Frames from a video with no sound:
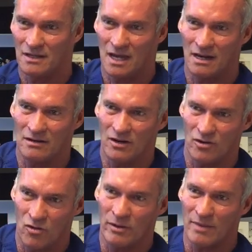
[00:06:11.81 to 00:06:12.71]
And, you
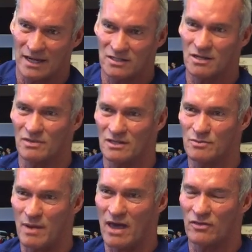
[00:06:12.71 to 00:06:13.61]
know, going back to something
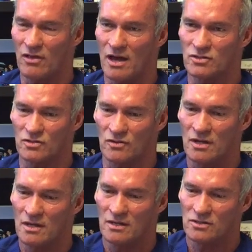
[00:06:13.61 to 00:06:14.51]
that's pathological.
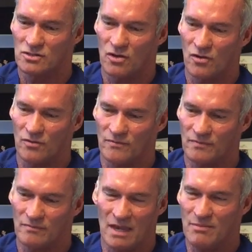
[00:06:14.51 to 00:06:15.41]
So
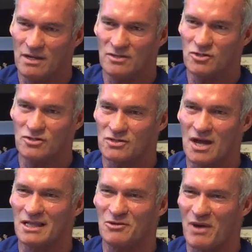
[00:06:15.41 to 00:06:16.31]
maybe he's just
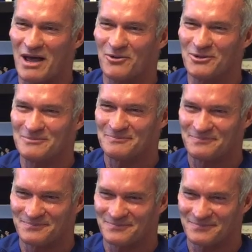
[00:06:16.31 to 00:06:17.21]
tightly wound.
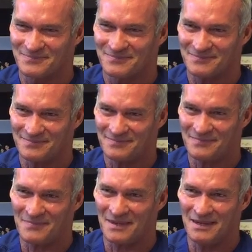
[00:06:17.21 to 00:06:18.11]
You
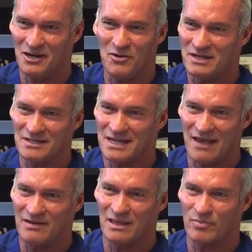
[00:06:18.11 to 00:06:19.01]
know, he doesn't
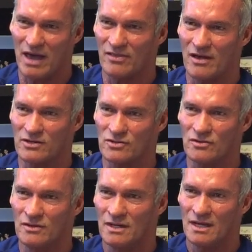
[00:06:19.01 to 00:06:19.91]
have anything
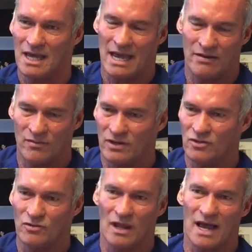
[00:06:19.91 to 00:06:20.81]
pathological. And when
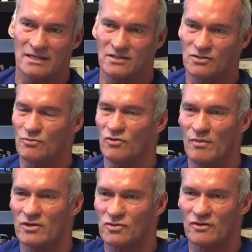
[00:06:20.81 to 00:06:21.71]
you relax the smooth
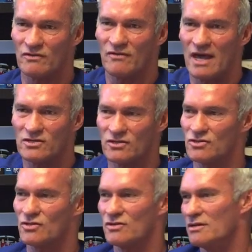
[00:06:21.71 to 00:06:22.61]
muscle of the
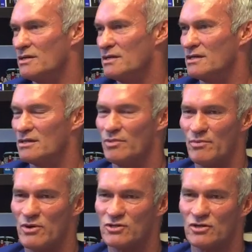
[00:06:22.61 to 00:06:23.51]
vasculature, the
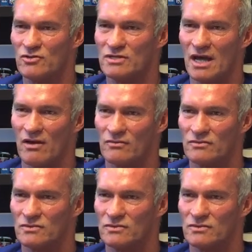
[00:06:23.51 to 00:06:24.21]
blood pressure goes down.